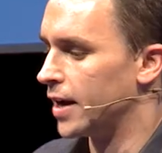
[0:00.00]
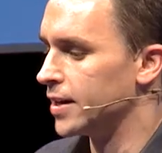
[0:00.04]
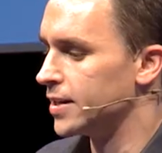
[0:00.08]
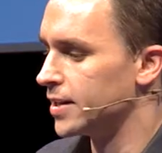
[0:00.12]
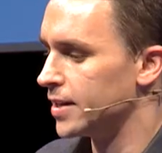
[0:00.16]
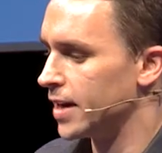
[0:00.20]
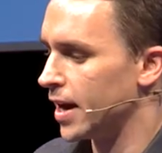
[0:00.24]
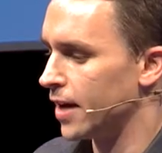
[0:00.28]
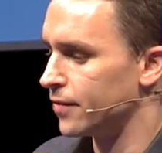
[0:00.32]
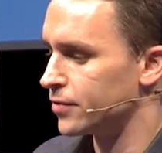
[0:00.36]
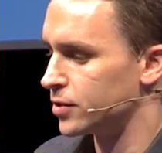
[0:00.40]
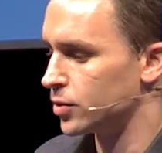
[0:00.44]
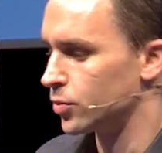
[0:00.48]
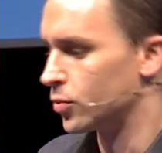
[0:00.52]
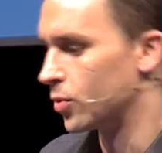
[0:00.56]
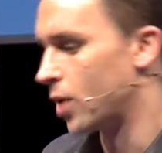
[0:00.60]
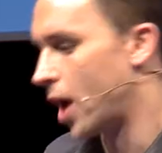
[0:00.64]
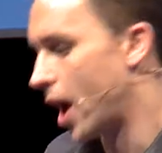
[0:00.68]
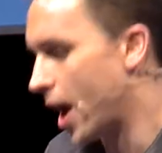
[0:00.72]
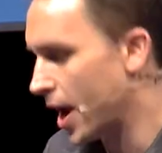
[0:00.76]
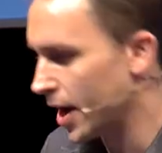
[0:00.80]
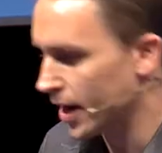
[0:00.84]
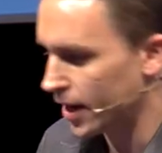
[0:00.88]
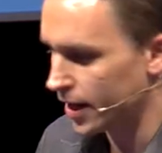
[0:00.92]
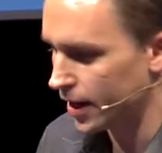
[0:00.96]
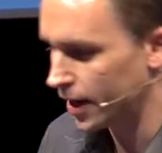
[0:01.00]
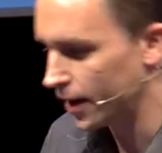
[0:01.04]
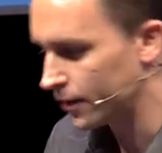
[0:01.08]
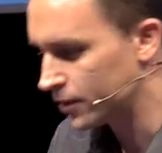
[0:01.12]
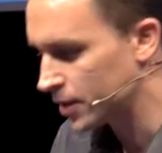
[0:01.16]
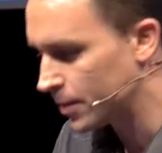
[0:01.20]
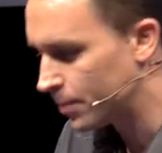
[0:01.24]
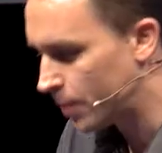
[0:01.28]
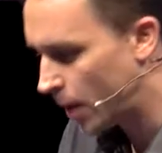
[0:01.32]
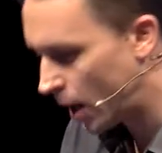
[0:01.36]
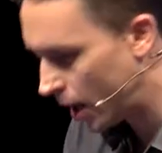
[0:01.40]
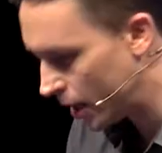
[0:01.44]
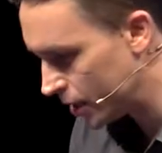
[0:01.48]
didn't have to write. I didn't have to
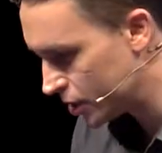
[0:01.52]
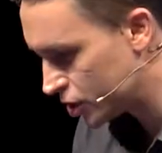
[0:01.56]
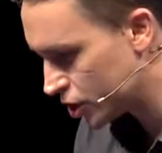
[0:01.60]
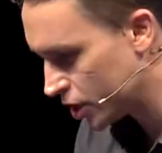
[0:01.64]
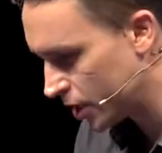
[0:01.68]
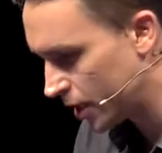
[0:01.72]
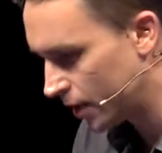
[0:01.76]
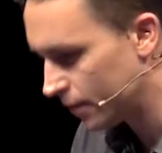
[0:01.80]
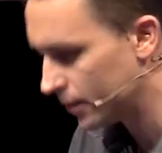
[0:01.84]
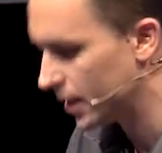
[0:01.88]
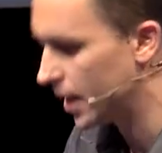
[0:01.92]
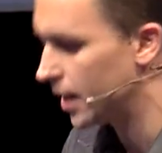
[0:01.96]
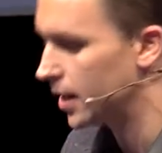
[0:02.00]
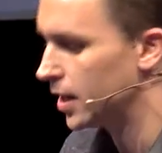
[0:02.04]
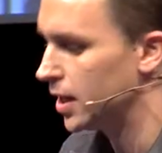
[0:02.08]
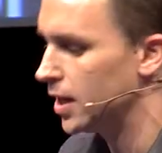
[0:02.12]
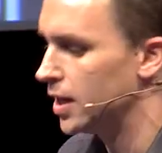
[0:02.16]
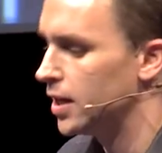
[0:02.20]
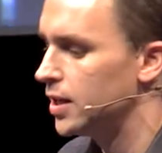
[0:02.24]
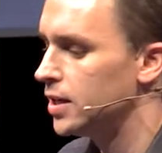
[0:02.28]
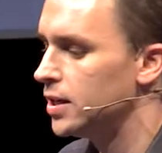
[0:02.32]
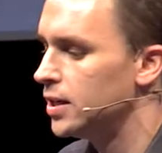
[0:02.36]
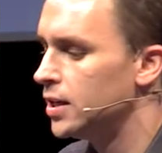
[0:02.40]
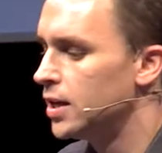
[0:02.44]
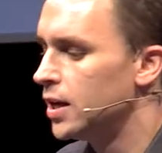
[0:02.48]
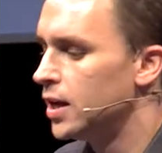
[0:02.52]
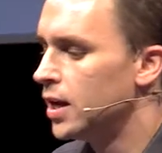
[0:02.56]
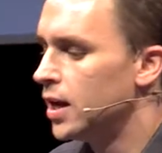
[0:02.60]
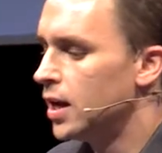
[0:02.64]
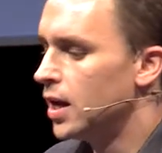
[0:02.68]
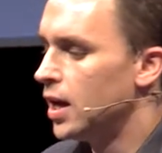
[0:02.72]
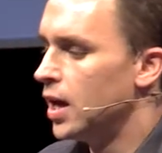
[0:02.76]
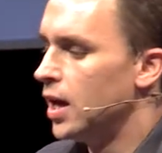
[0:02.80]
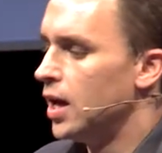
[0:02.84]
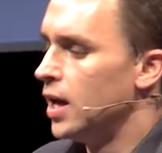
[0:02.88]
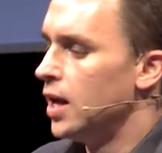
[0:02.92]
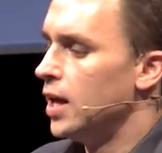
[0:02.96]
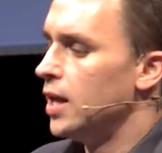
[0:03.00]
punch any of that in.
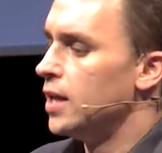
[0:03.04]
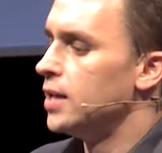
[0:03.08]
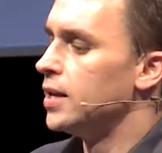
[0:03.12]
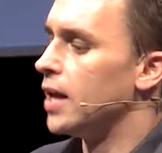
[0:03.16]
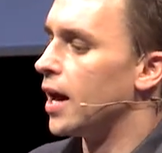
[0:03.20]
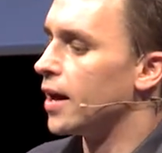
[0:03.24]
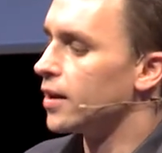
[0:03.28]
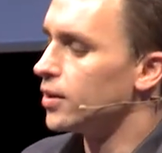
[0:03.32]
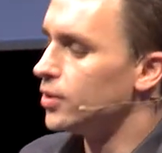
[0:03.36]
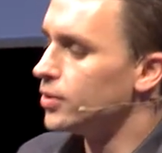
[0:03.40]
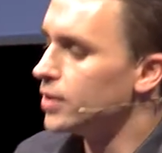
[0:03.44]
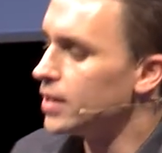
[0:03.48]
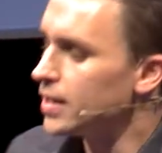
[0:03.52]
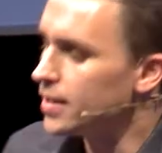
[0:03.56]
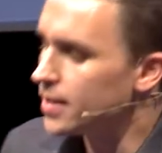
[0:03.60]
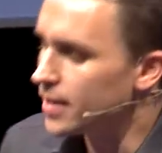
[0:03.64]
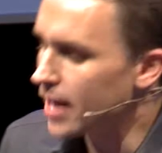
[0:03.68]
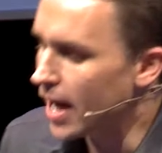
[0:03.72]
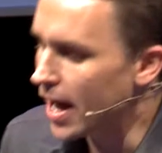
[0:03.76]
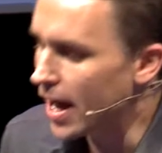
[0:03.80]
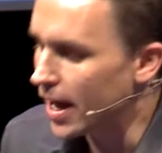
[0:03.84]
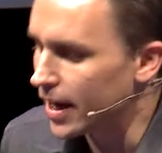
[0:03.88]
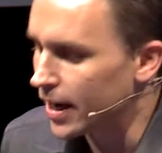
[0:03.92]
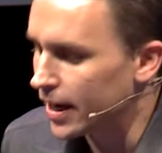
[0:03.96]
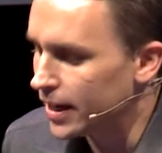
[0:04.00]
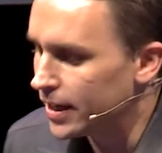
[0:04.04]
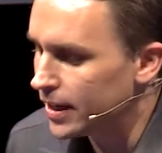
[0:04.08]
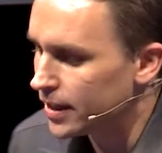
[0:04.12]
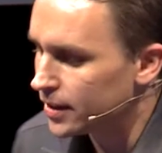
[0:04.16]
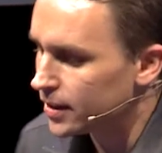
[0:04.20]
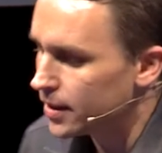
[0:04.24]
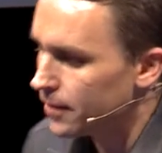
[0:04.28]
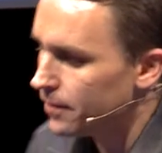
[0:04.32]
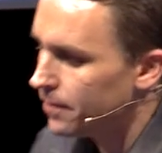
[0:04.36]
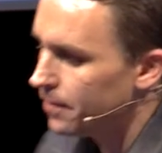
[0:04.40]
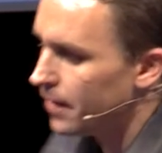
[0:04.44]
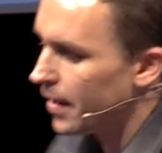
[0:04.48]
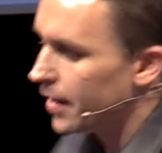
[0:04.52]
Not only that, I get the
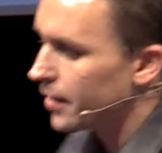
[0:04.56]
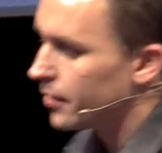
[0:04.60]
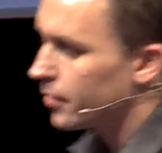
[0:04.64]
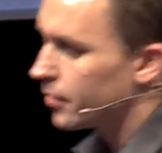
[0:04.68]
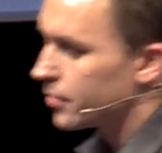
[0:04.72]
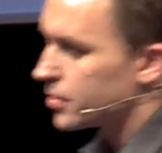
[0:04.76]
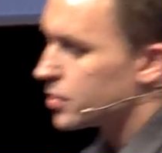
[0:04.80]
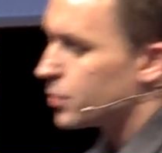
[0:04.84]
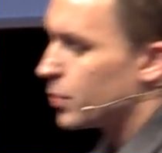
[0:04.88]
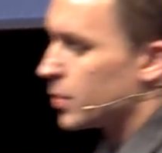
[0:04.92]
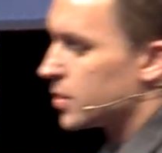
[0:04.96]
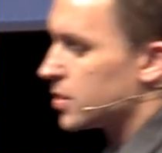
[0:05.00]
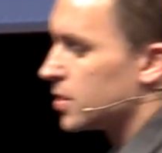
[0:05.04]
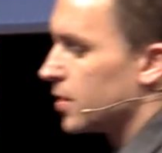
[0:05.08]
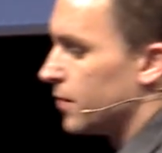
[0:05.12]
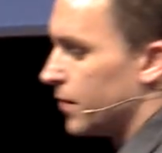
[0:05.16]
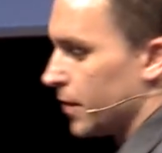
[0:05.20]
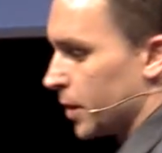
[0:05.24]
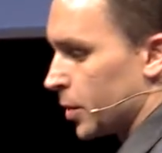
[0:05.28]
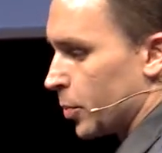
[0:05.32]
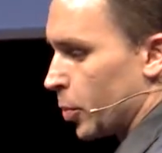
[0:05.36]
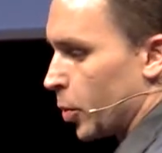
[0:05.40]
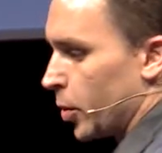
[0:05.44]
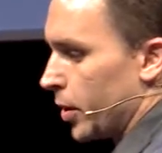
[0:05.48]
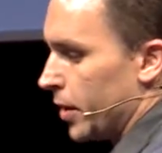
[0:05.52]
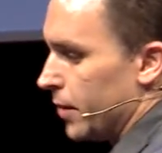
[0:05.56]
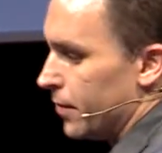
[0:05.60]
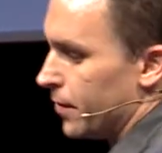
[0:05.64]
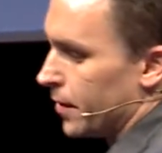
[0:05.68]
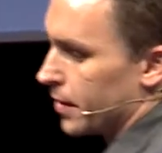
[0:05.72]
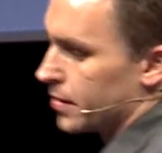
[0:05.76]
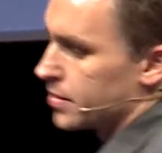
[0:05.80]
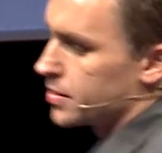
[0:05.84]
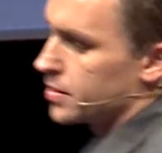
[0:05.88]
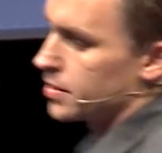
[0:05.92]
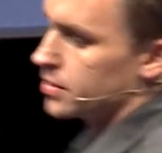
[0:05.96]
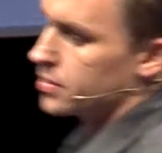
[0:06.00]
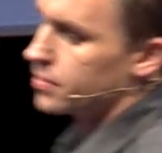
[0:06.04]
vendor-specific
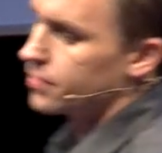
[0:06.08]
prefixes